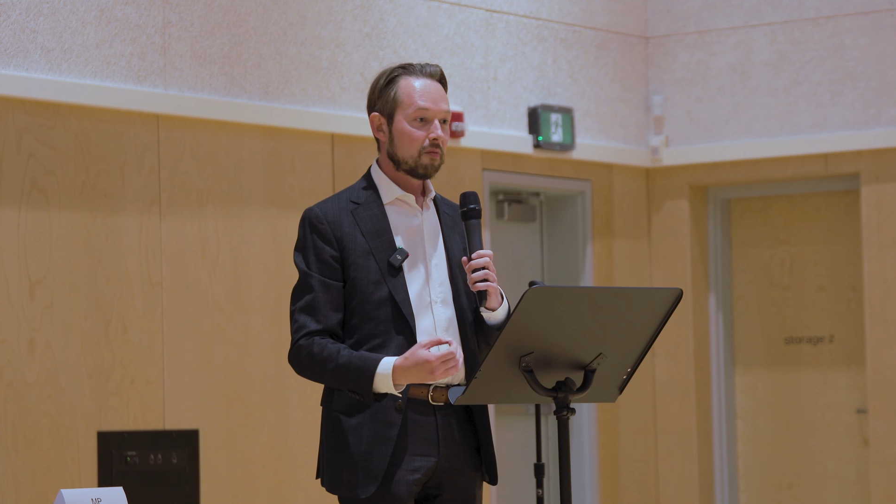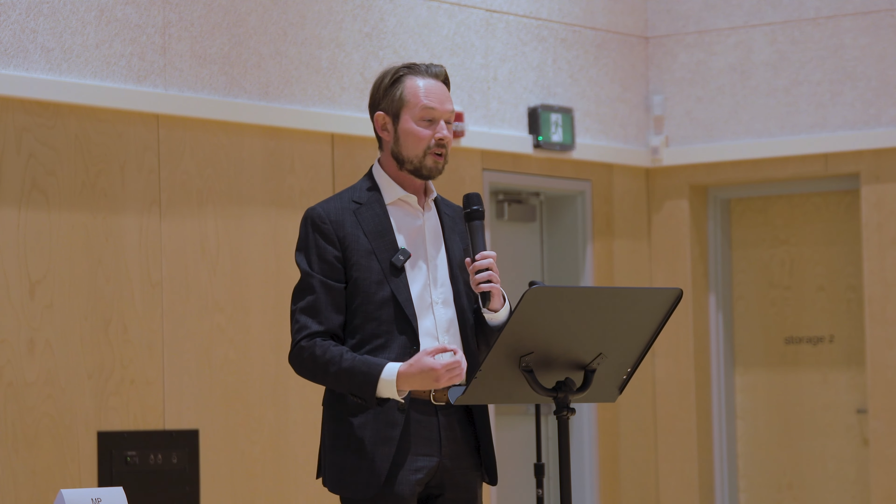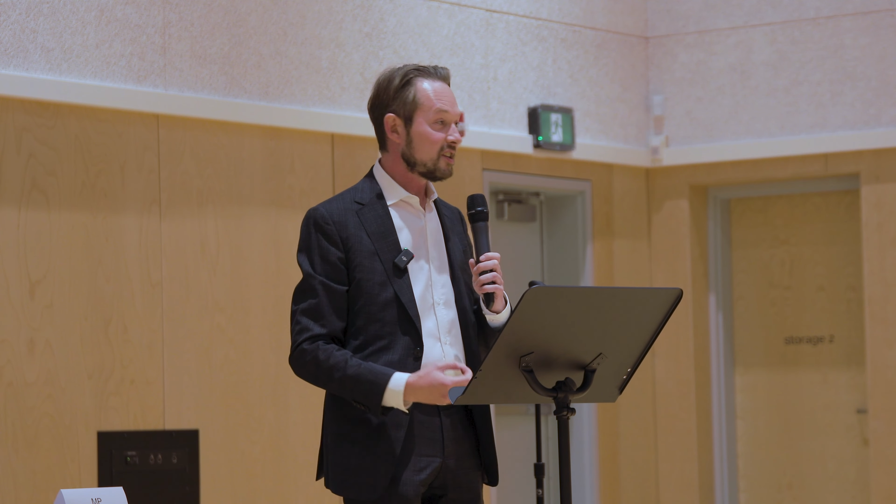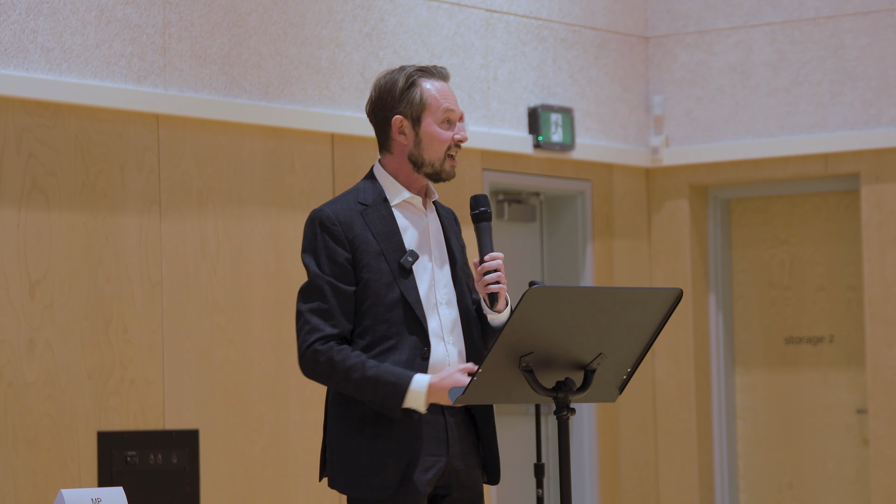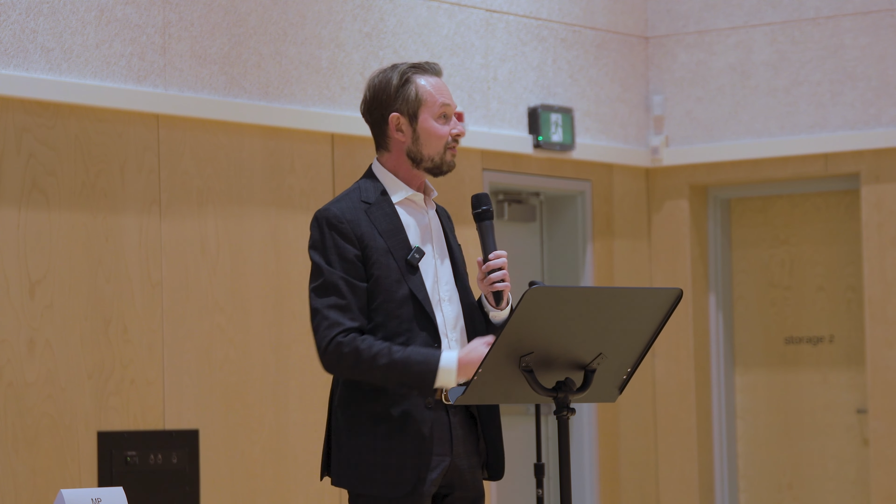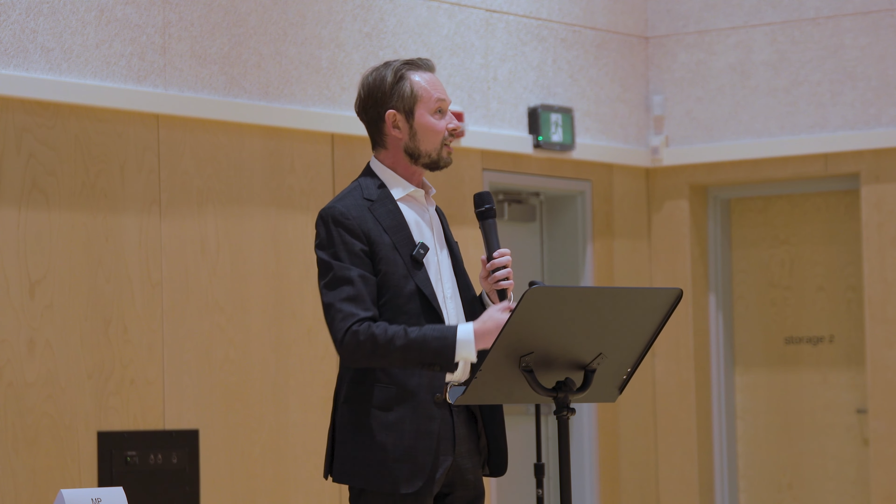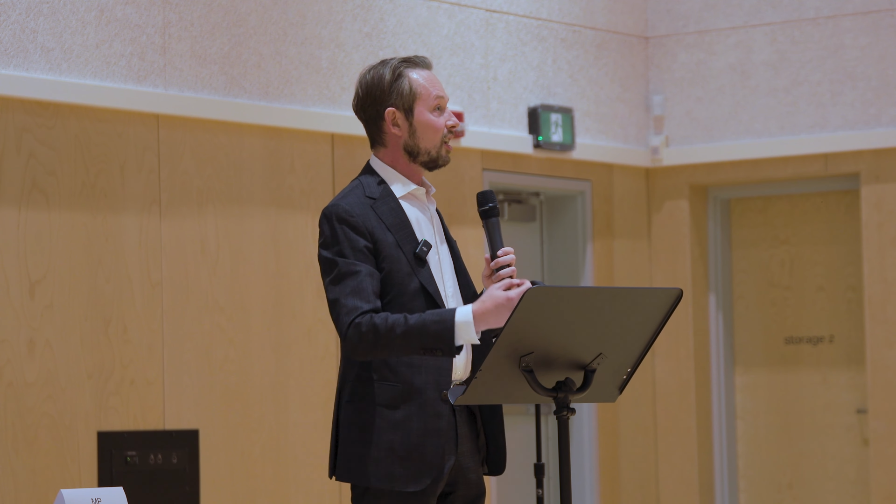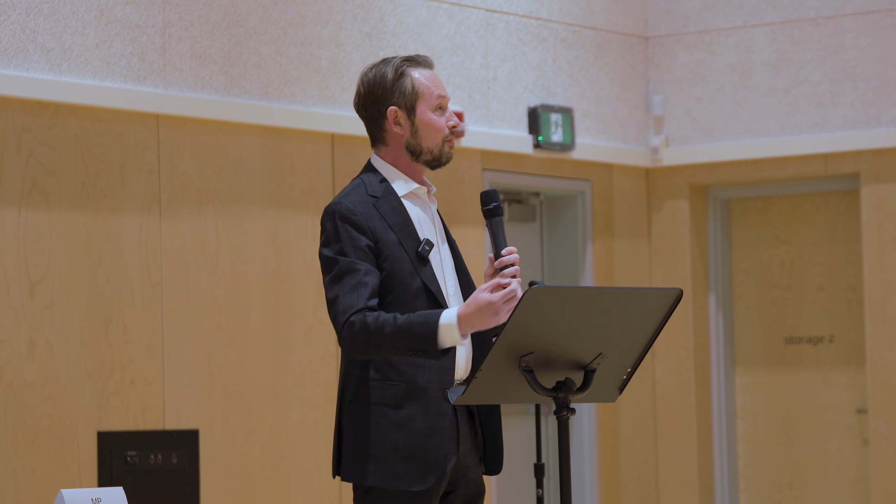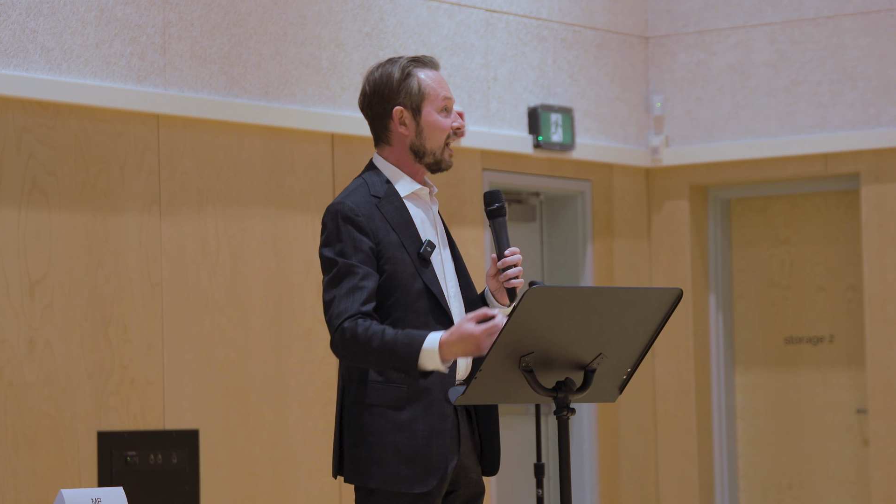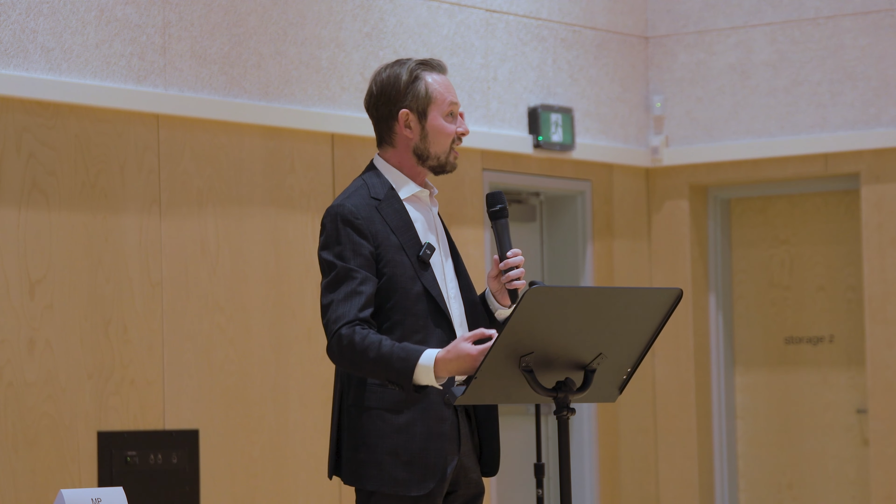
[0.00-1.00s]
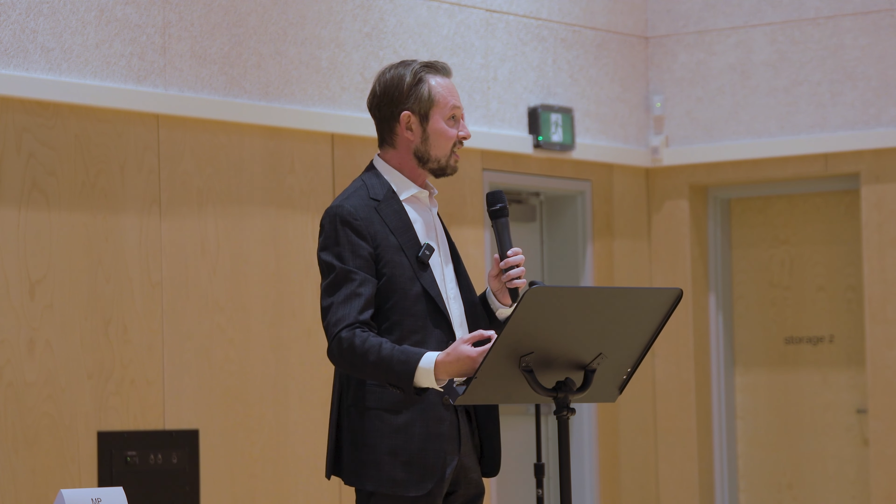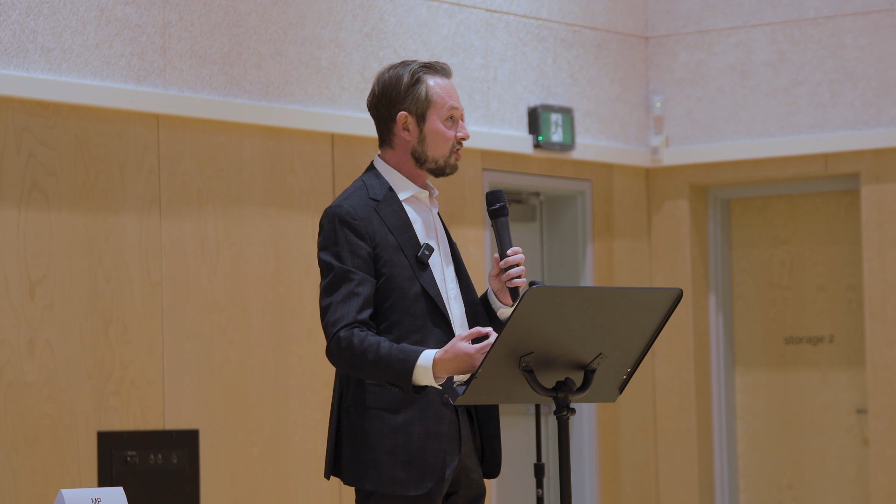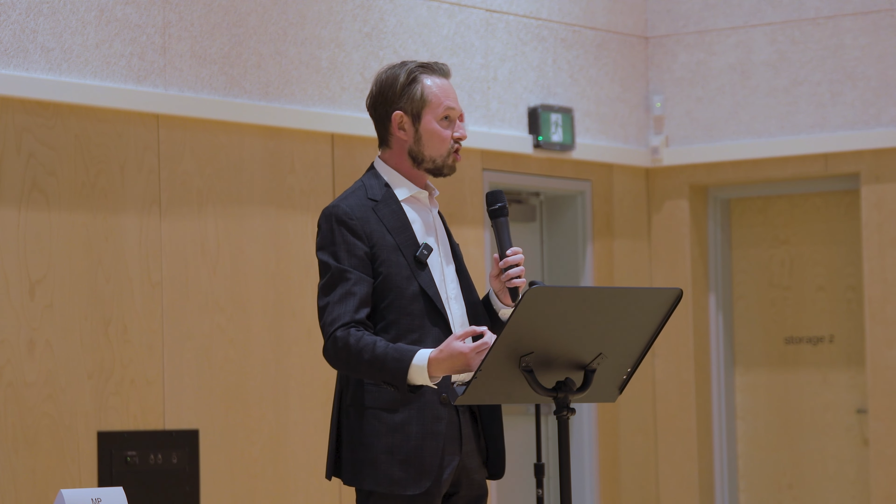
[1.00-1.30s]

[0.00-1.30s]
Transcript: But David Lametti and